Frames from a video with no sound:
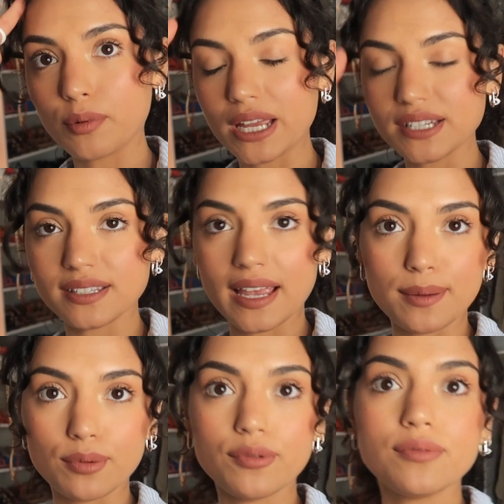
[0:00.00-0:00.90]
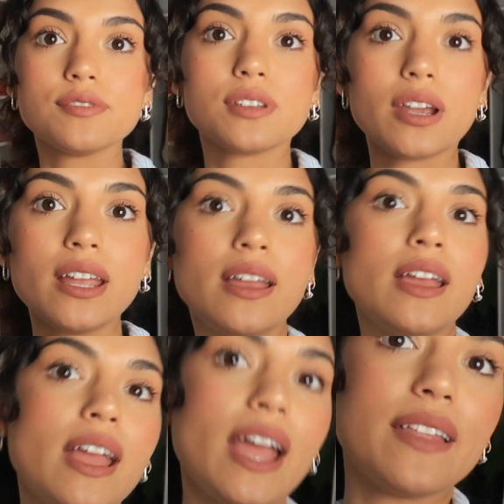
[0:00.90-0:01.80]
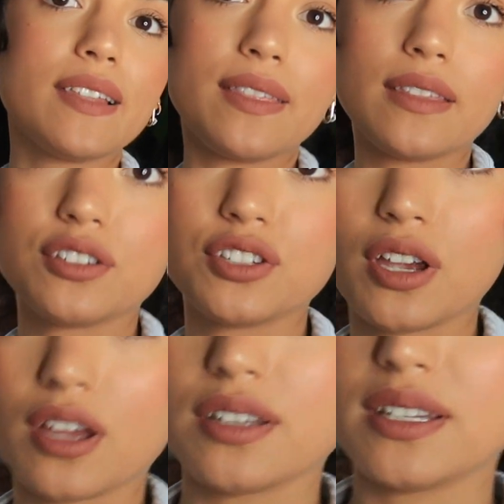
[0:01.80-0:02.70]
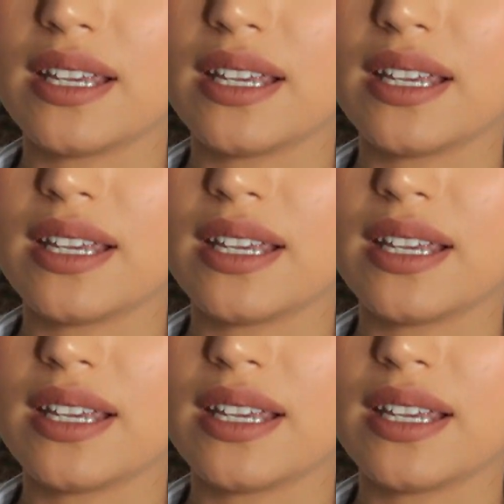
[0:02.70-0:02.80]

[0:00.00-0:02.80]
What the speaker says: brand is Able, sorry. And then the shirt